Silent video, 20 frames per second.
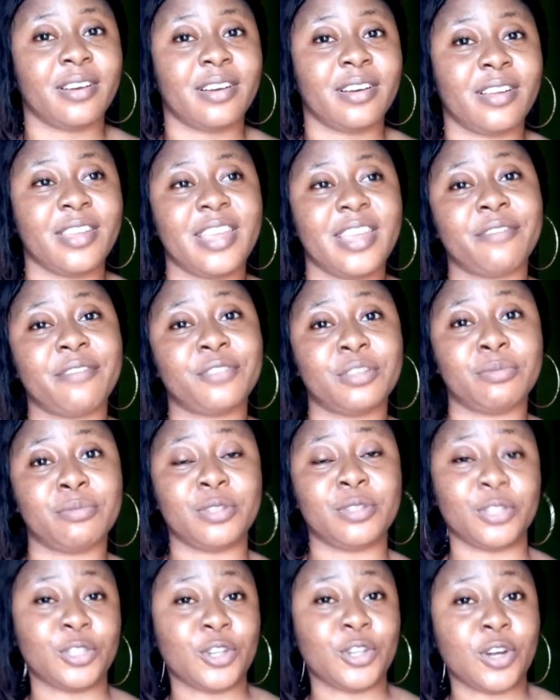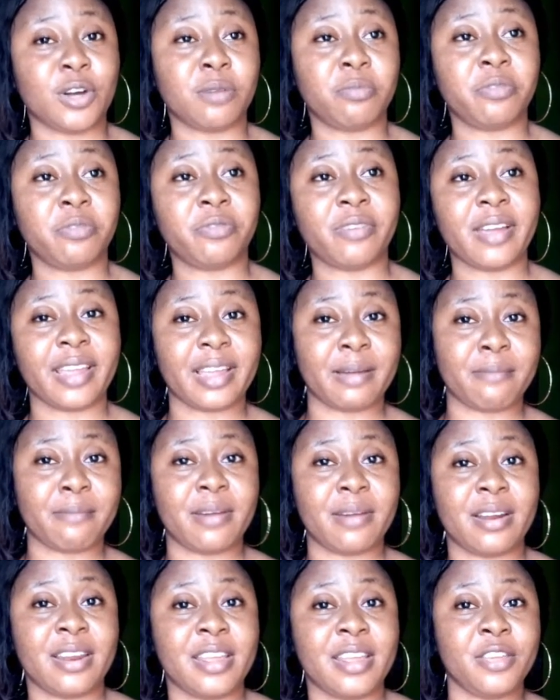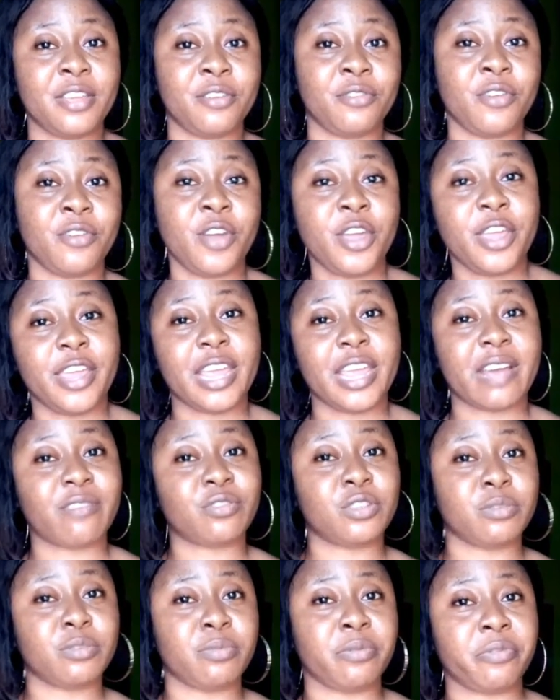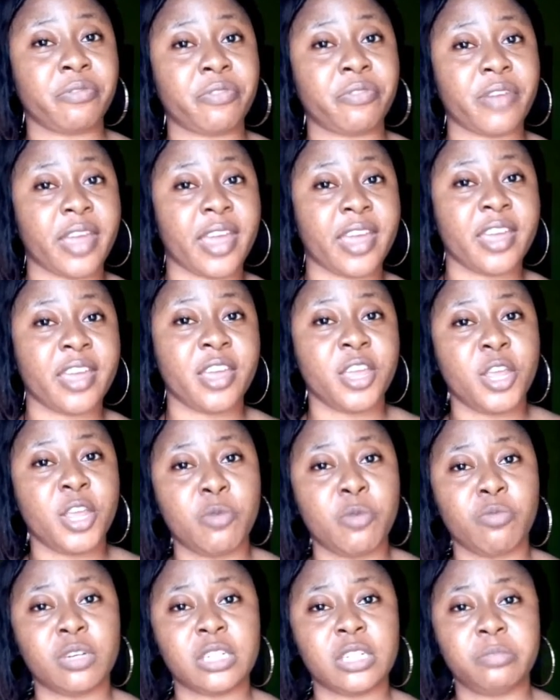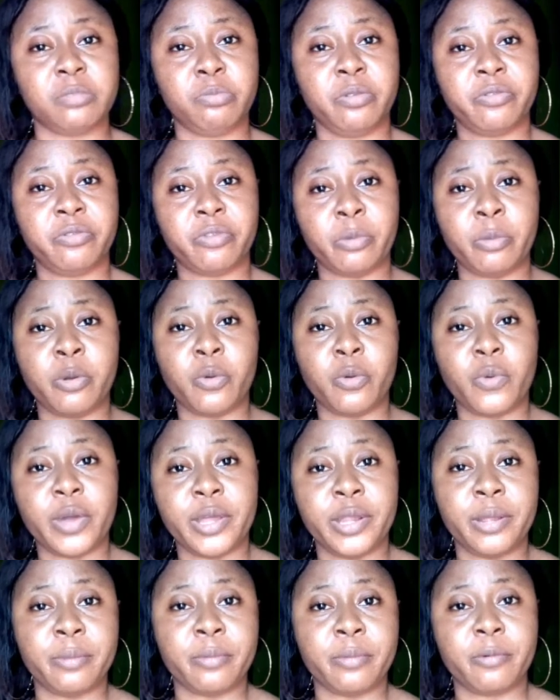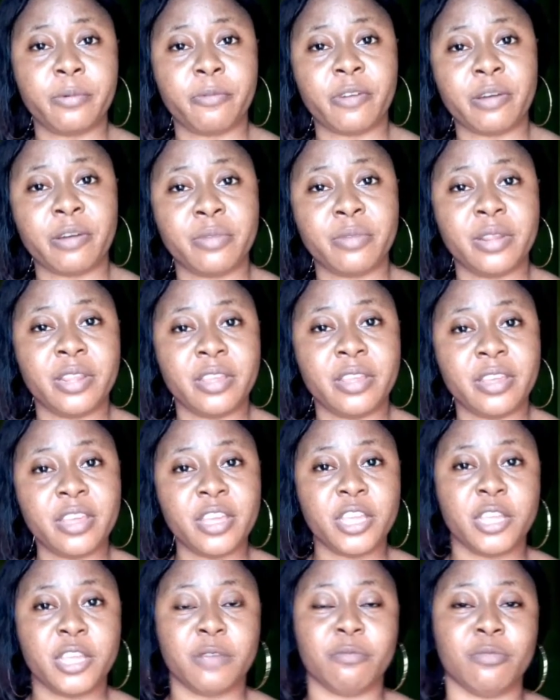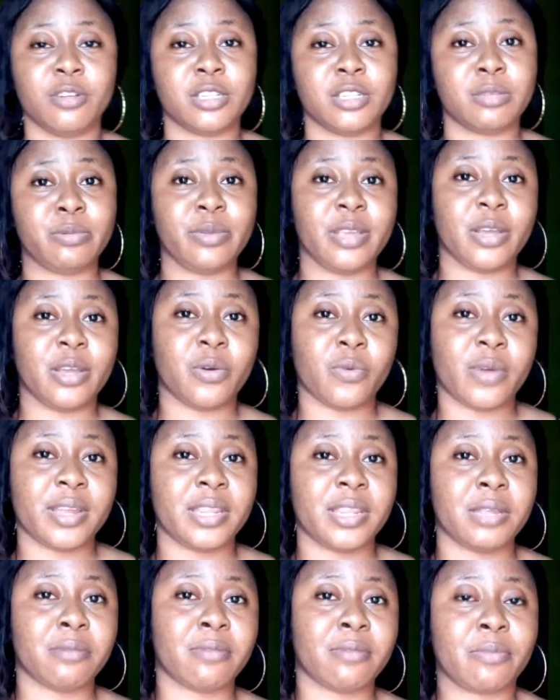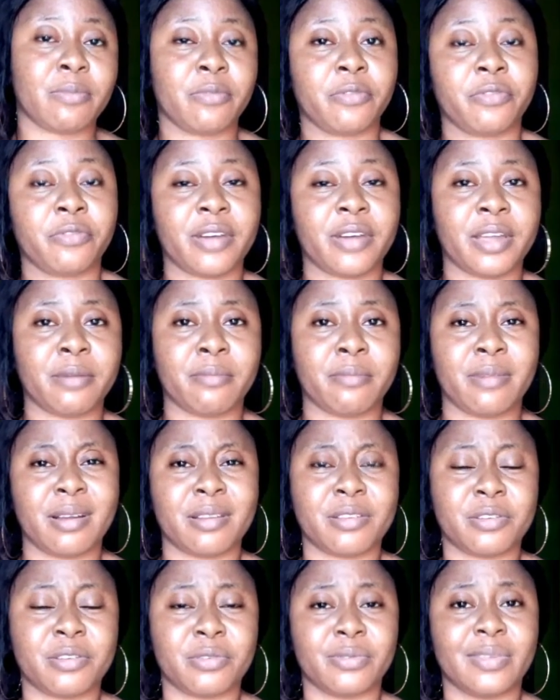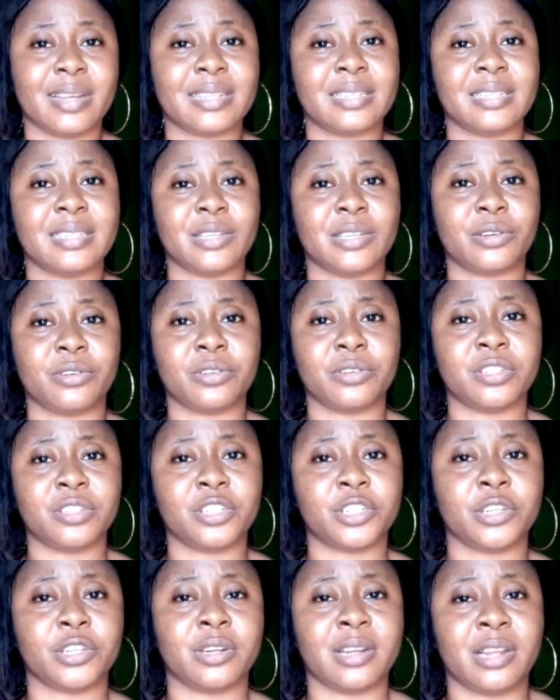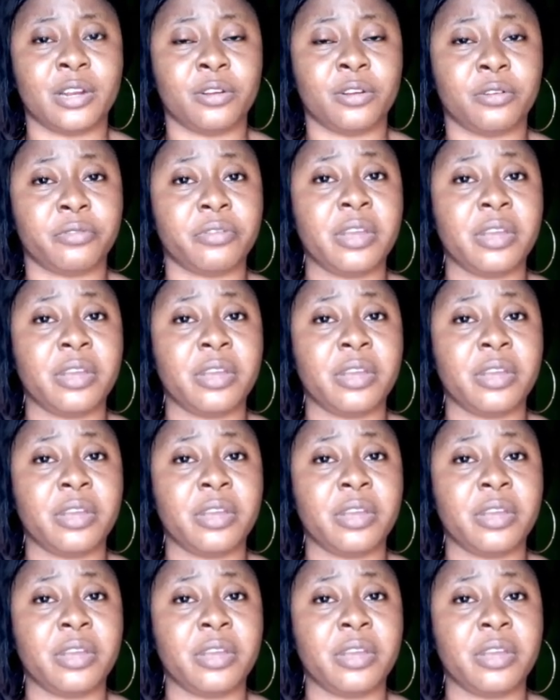You have to be tall before I can marry you. You have to be fair. You must be from a wedding family. You must be a wedding man before I marry you. That is a conditional love.